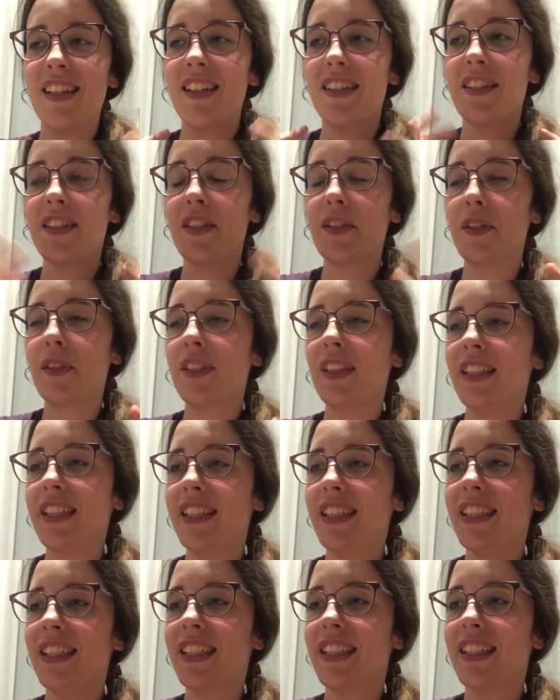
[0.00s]
So you're
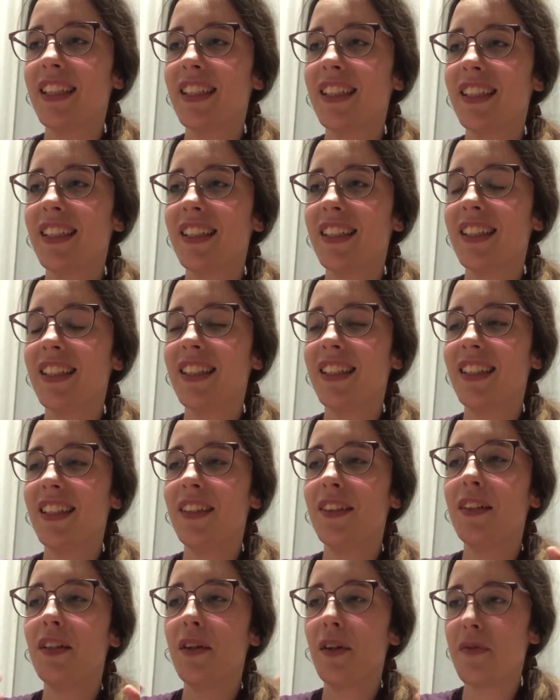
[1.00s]
like,
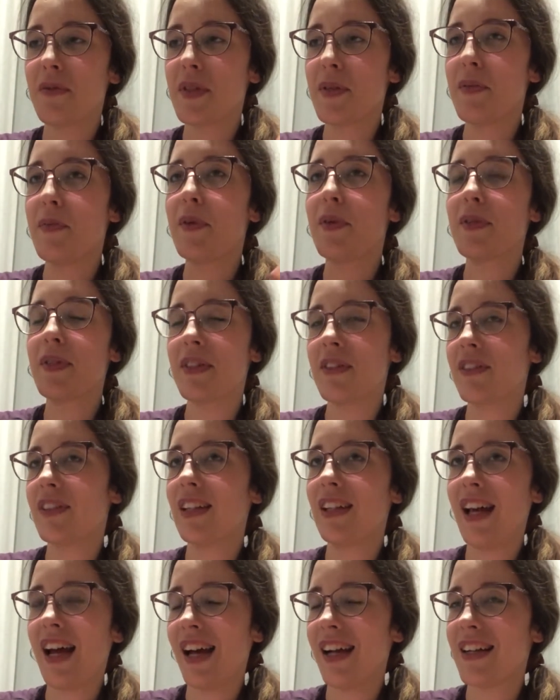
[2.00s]
you know, I'm supposed to
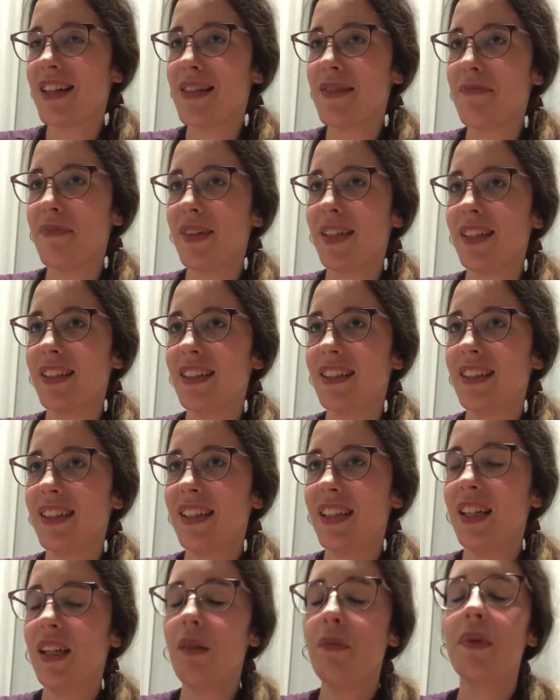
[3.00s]
relax, but
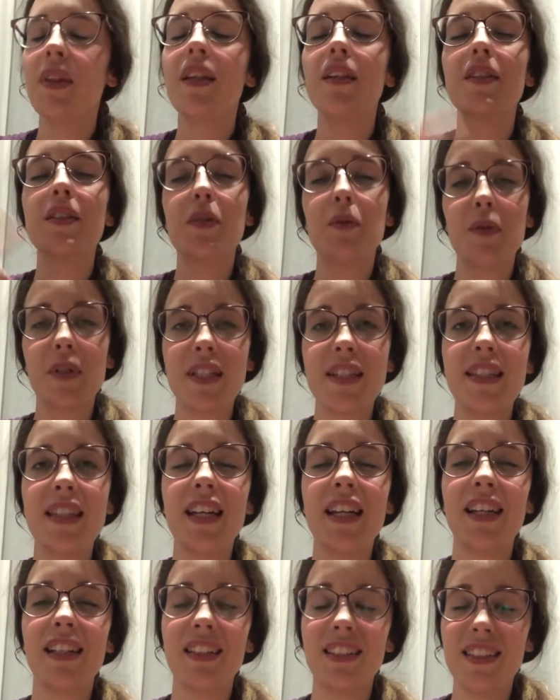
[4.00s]
then towards
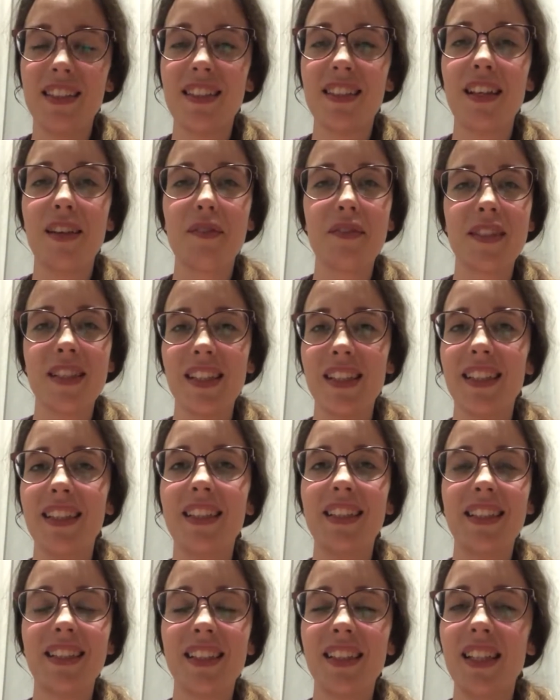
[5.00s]
the end I was
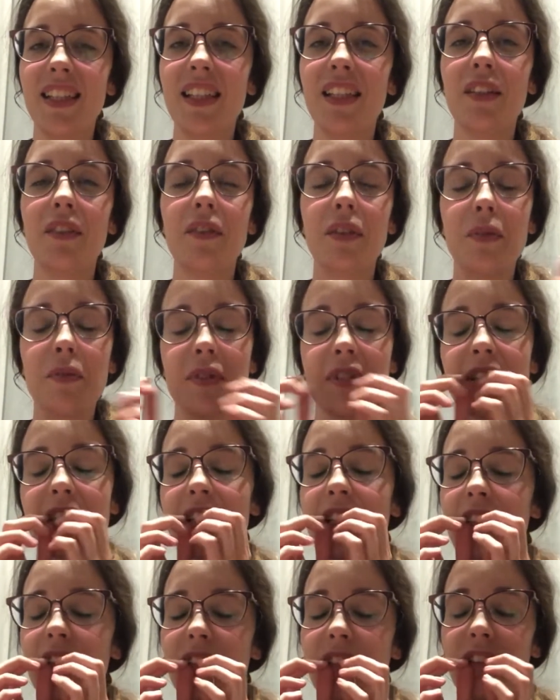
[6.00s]
like, you know, there was
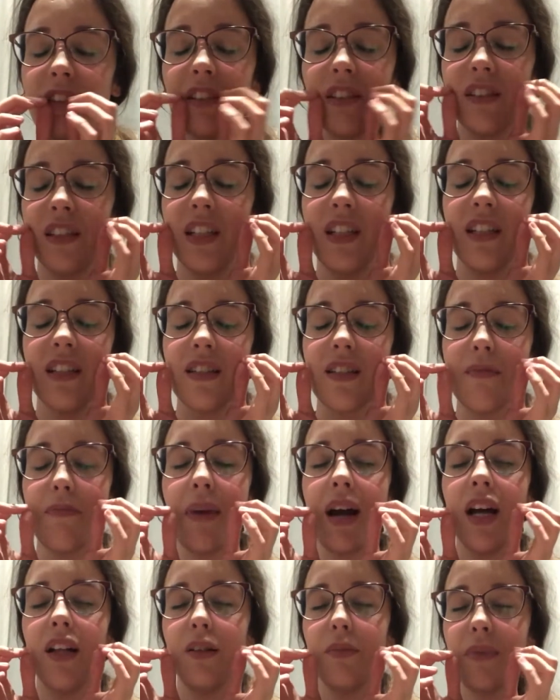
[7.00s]
like literally a
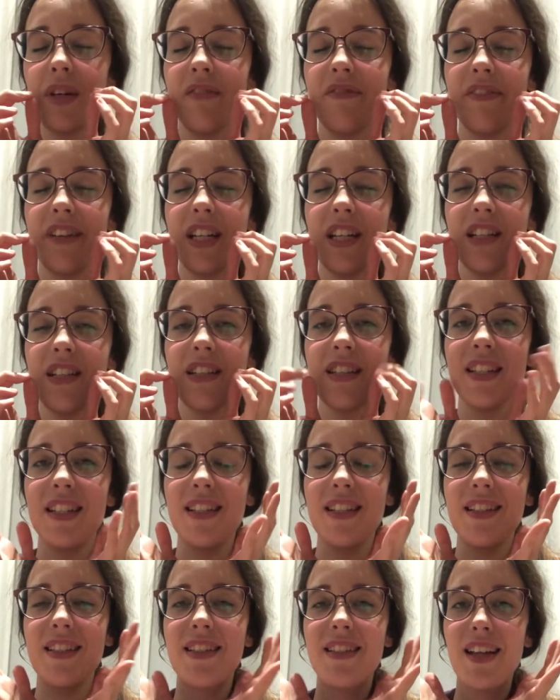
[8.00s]
smile on my face
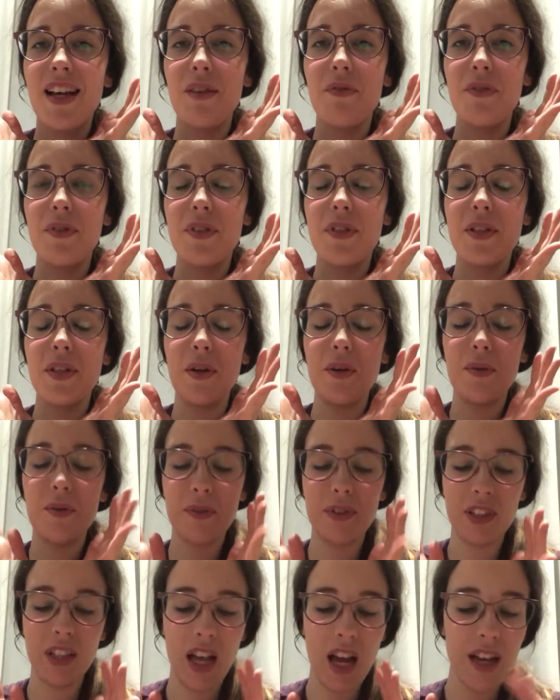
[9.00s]
because I was so
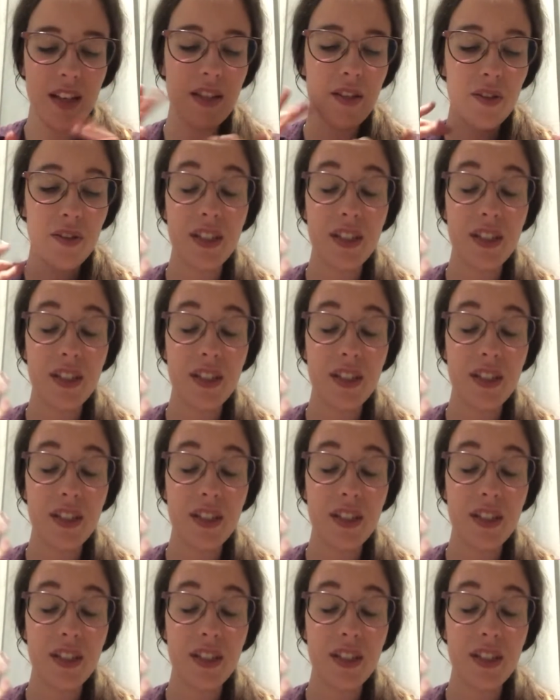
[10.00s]
relaxed.